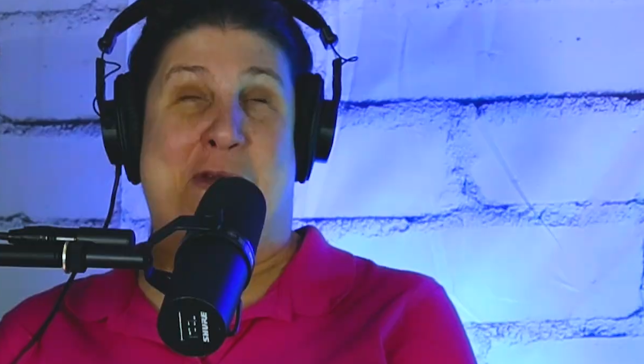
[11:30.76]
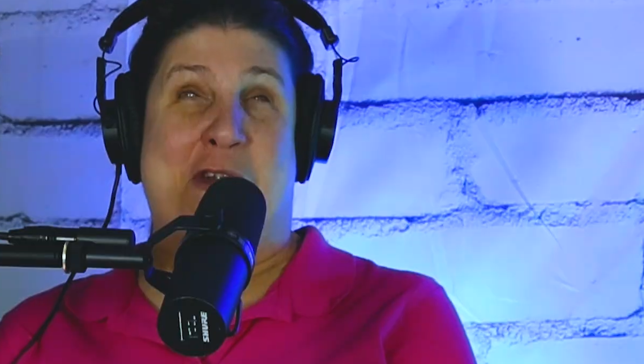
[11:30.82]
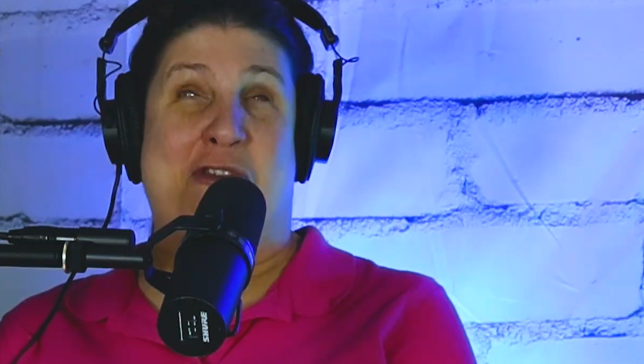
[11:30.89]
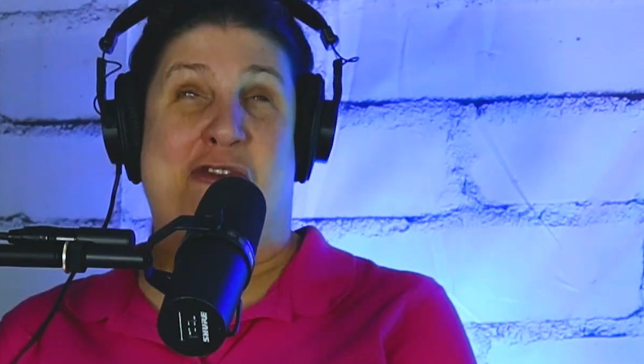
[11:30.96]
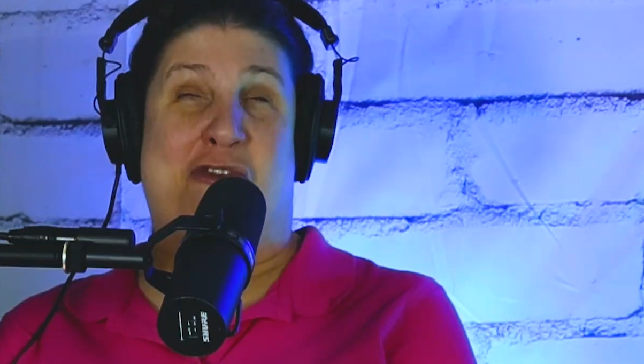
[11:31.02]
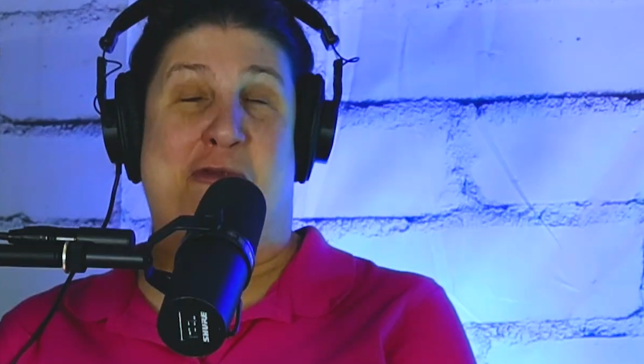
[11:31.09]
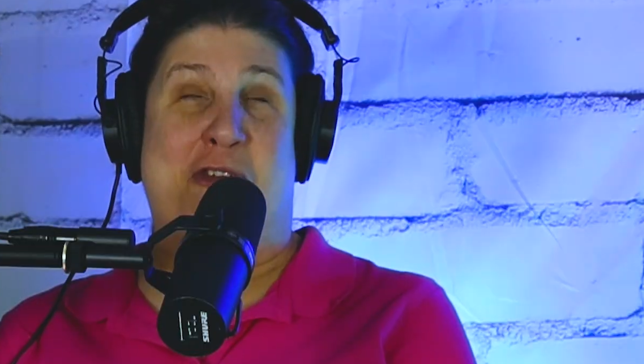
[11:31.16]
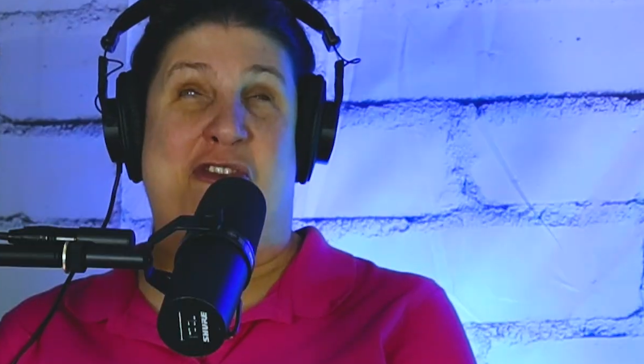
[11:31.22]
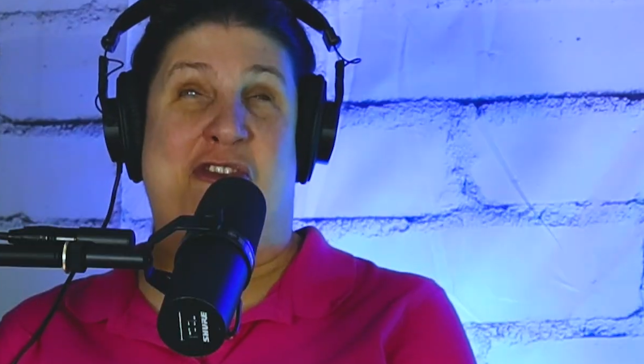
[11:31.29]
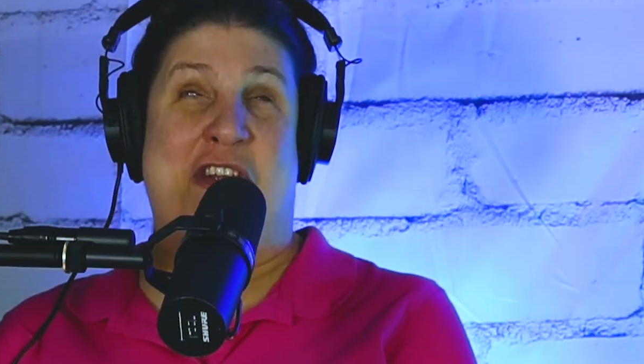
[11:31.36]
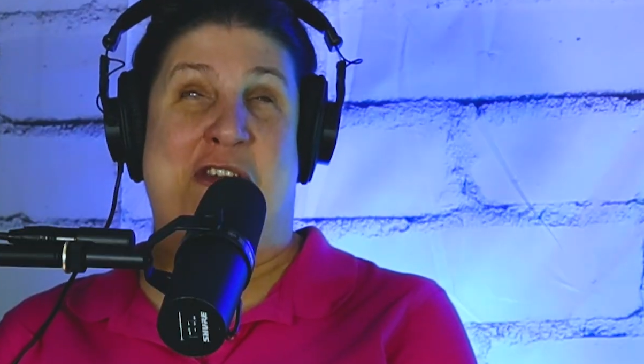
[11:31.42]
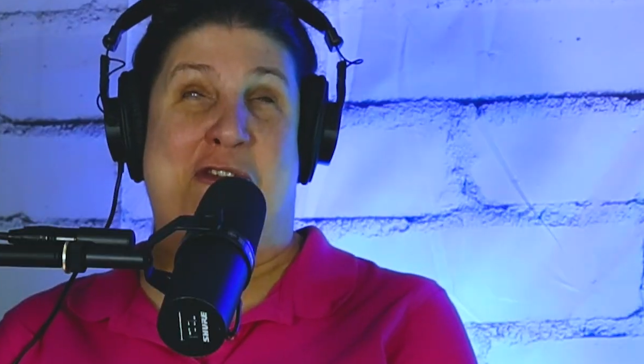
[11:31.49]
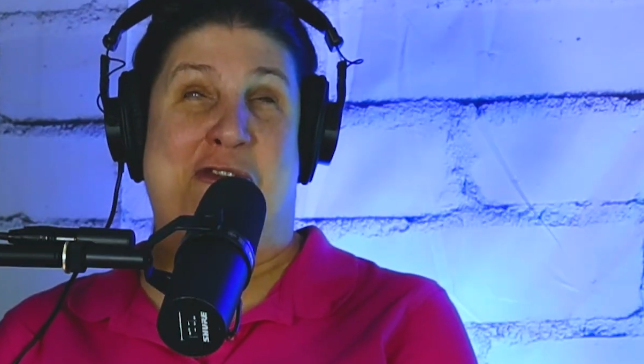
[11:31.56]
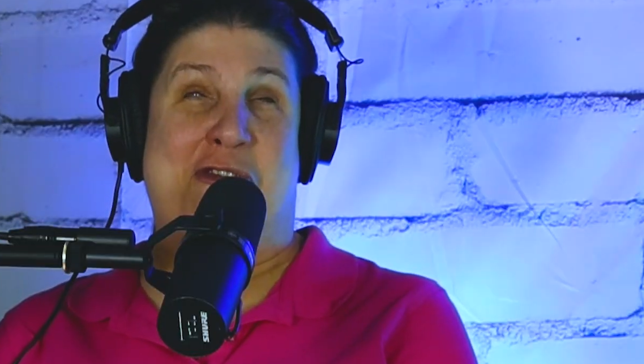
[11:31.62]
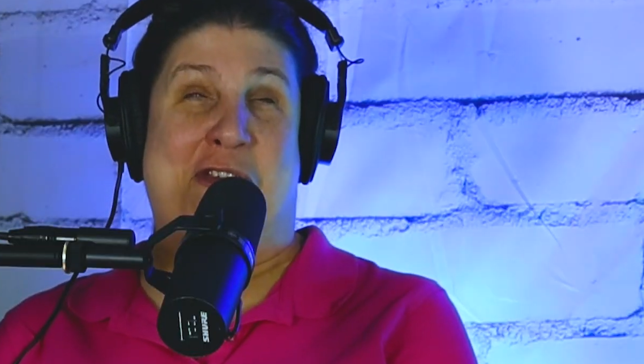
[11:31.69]
We're going to switch
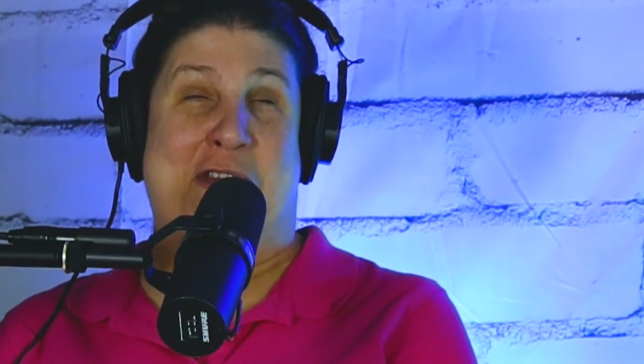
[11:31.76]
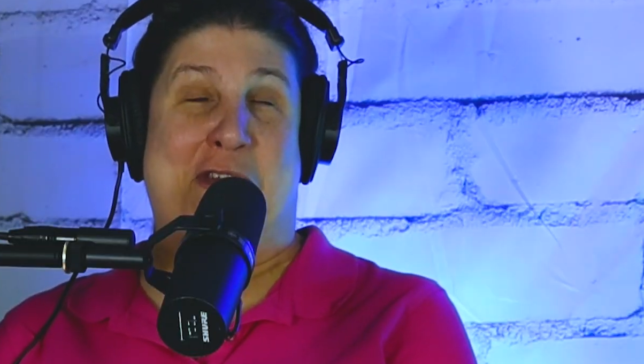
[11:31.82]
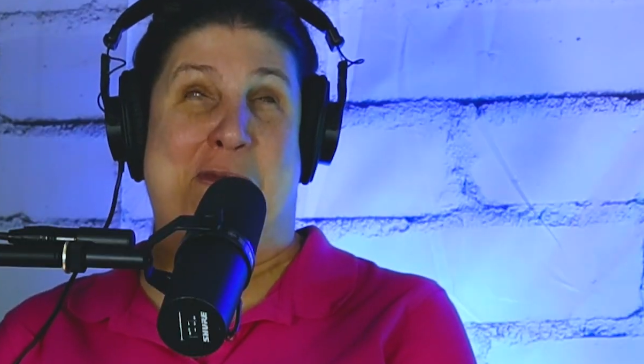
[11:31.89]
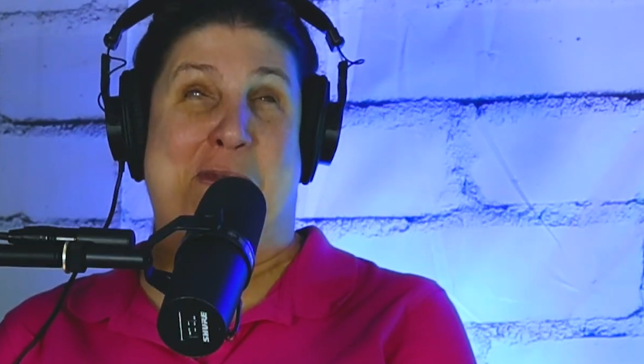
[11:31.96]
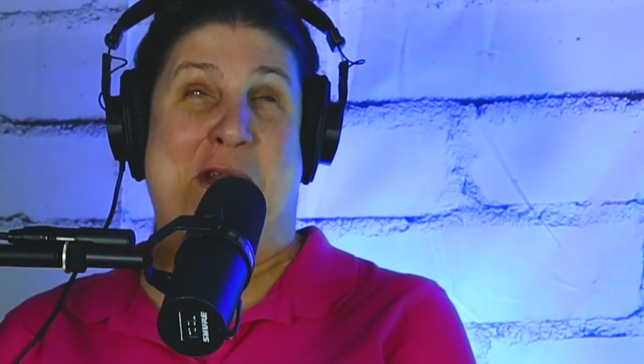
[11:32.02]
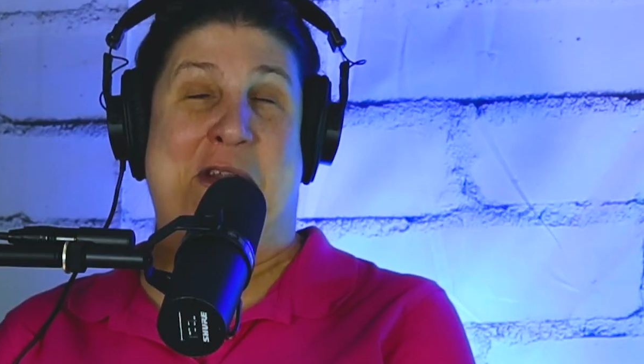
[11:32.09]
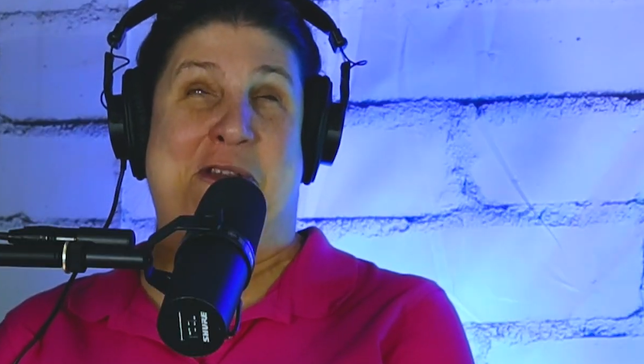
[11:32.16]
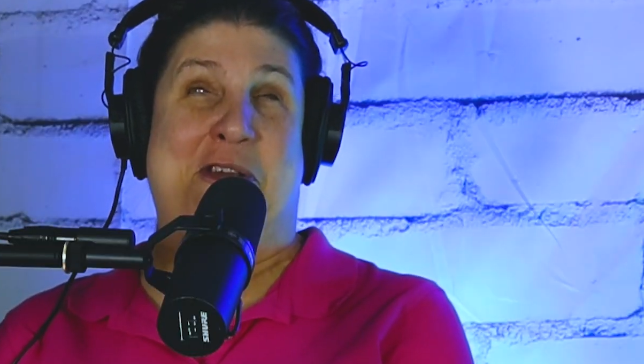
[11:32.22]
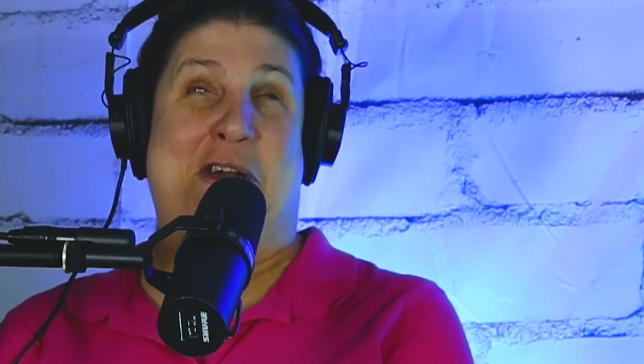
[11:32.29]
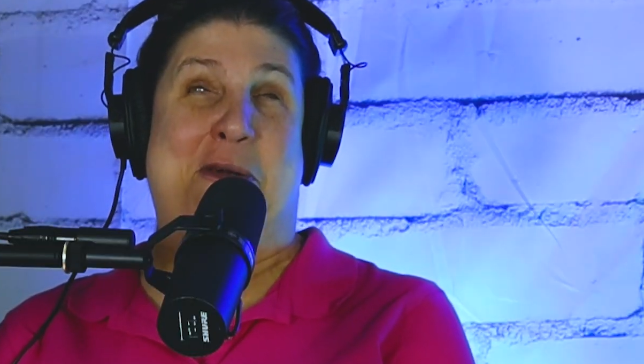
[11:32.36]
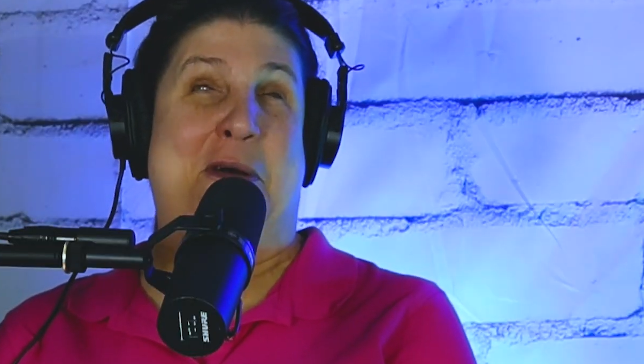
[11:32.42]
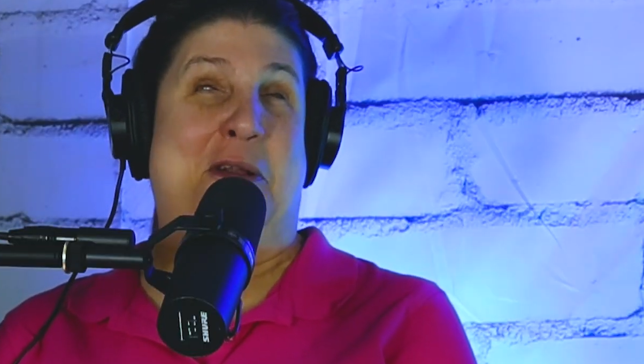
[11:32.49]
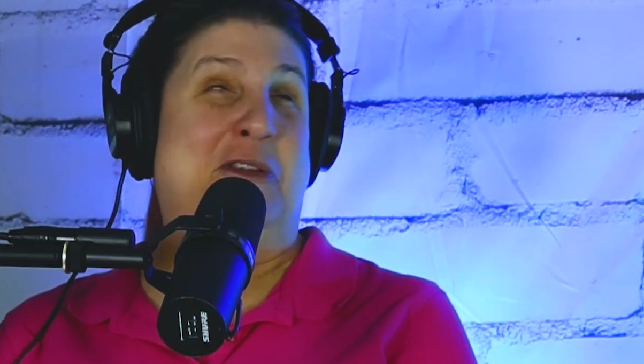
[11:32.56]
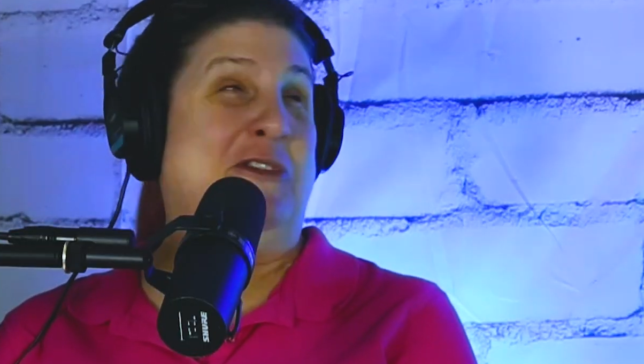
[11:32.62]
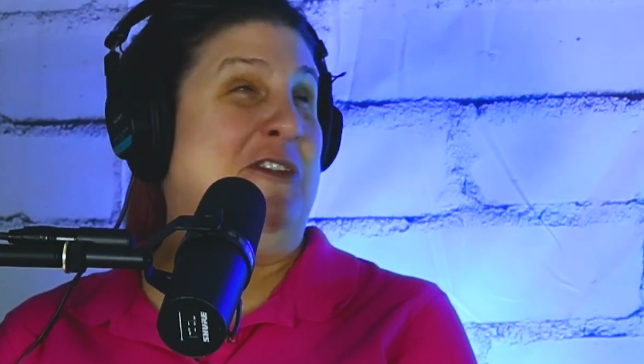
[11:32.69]
gears a little bit and talk
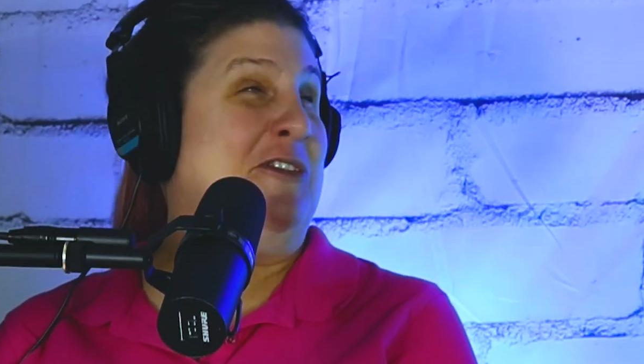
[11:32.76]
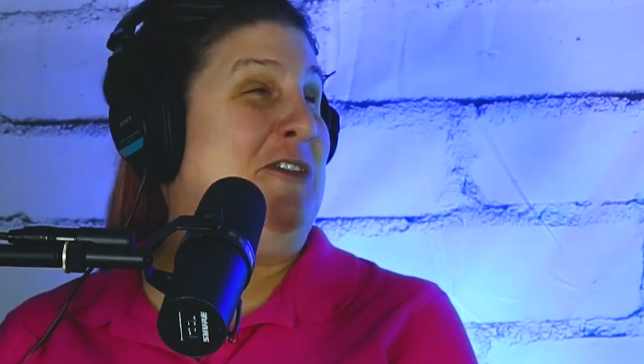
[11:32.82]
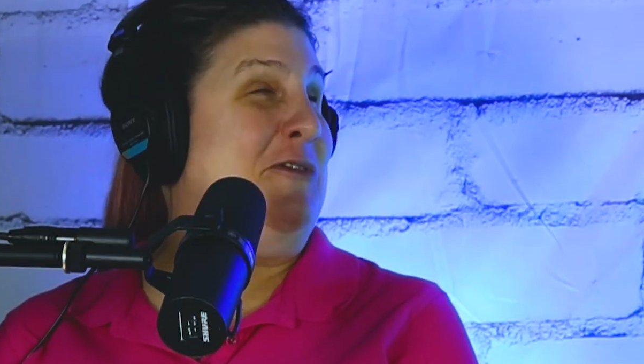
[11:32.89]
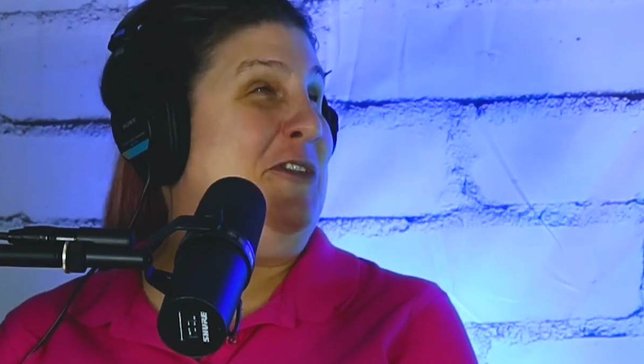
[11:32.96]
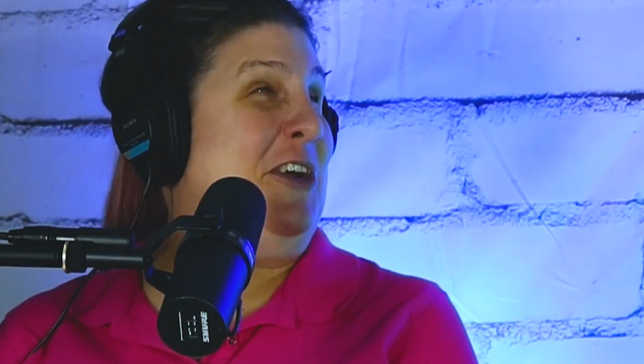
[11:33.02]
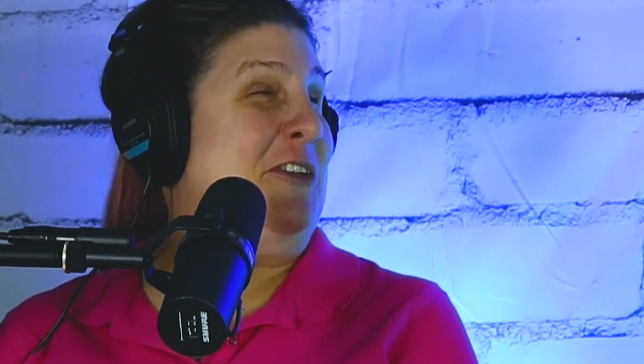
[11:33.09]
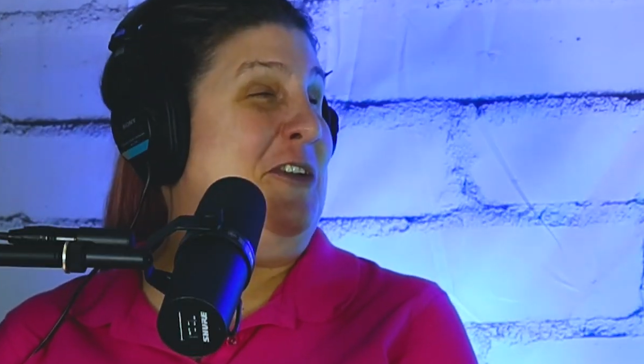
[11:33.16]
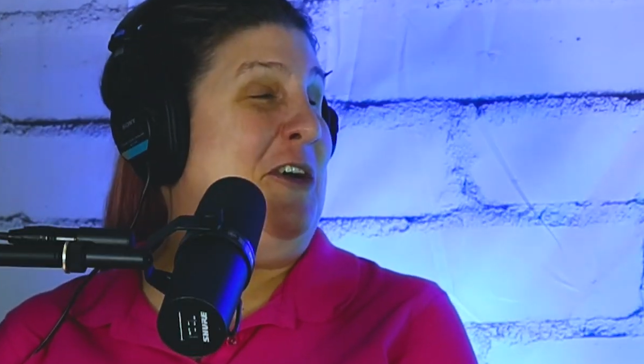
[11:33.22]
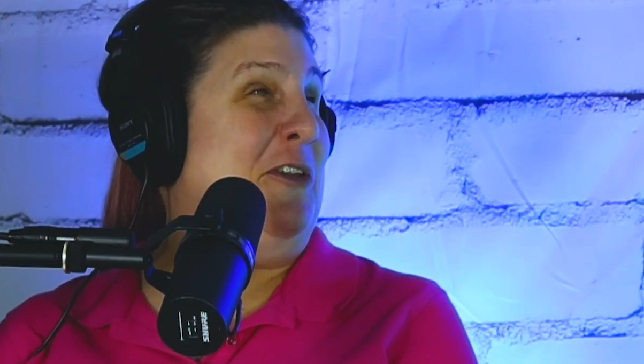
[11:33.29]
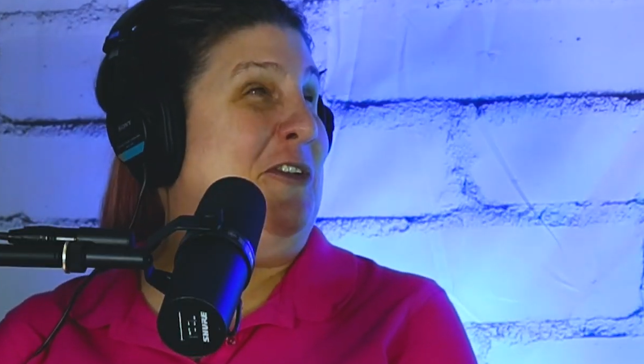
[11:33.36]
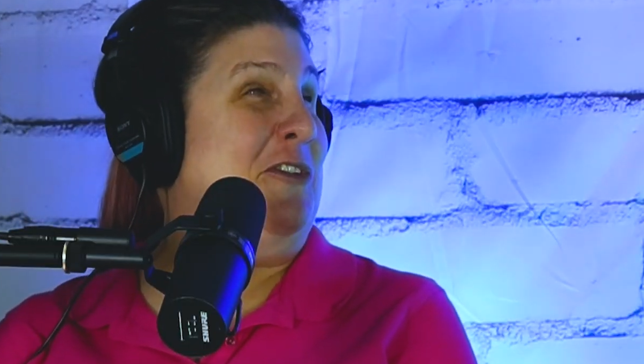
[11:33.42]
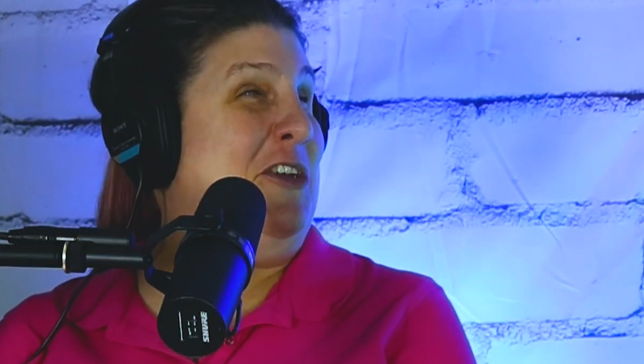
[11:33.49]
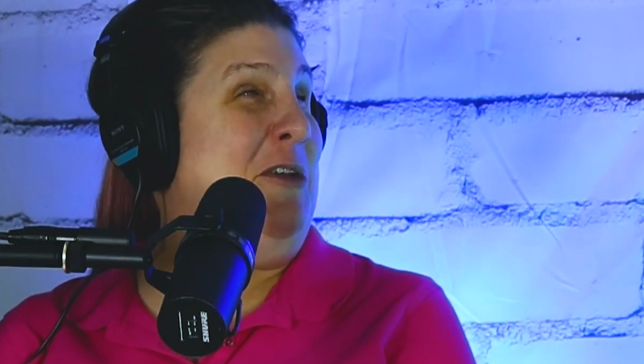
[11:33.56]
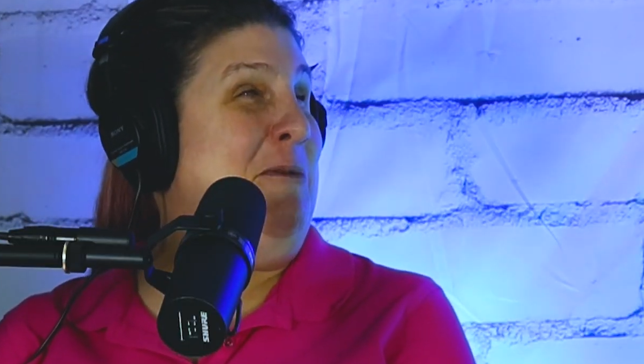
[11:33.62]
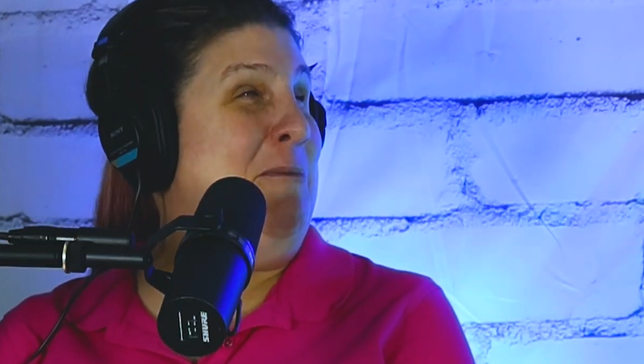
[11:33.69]
about assistive
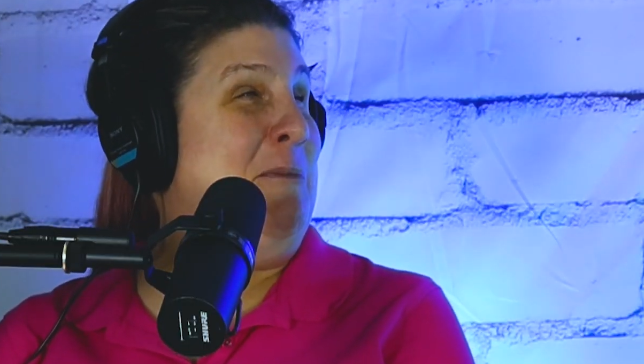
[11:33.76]
technology.